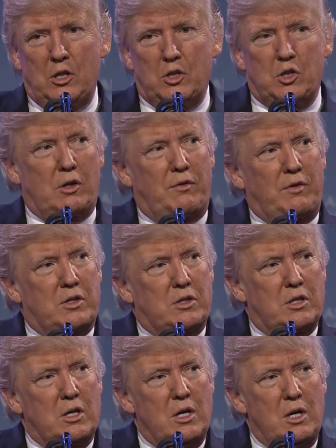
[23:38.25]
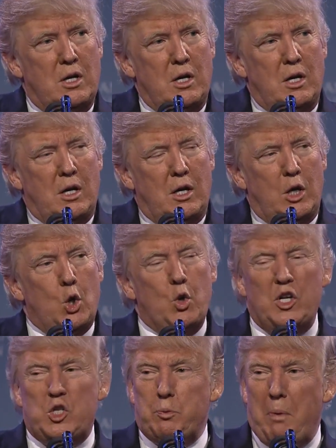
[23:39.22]
service. You
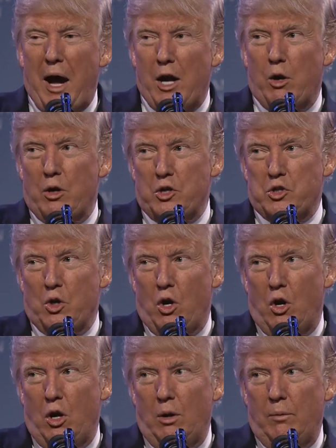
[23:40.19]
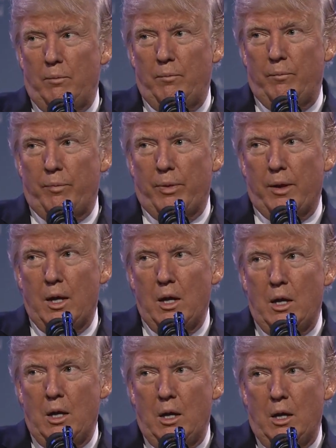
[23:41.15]
inspire us all.
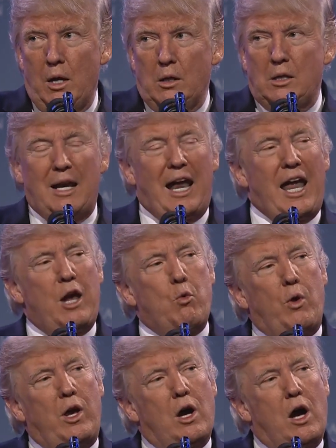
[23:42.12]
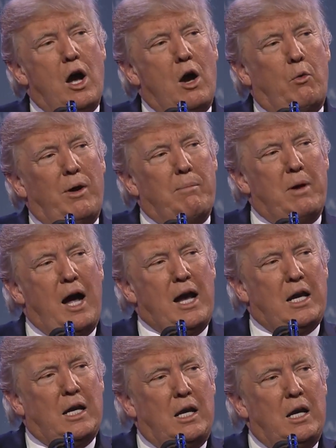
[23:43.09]
Today, we are
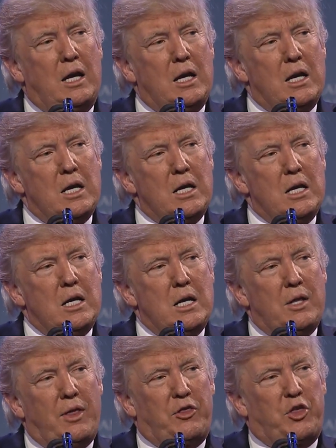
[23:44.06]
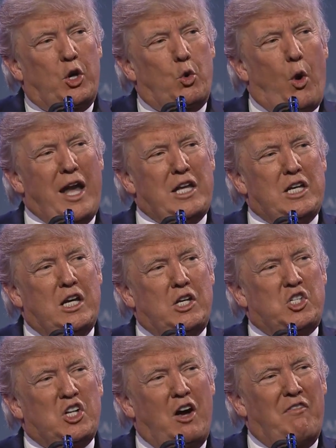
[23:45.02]
reminded that the
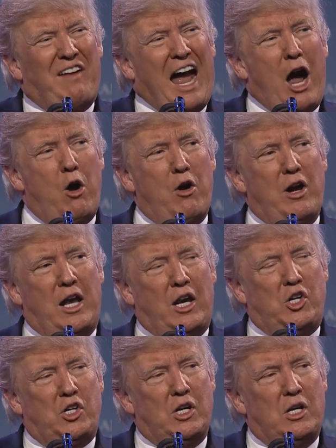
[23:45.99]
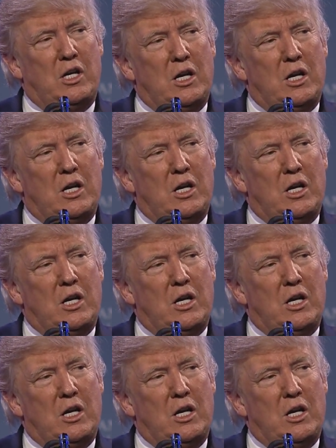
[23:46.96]
greatness of our nation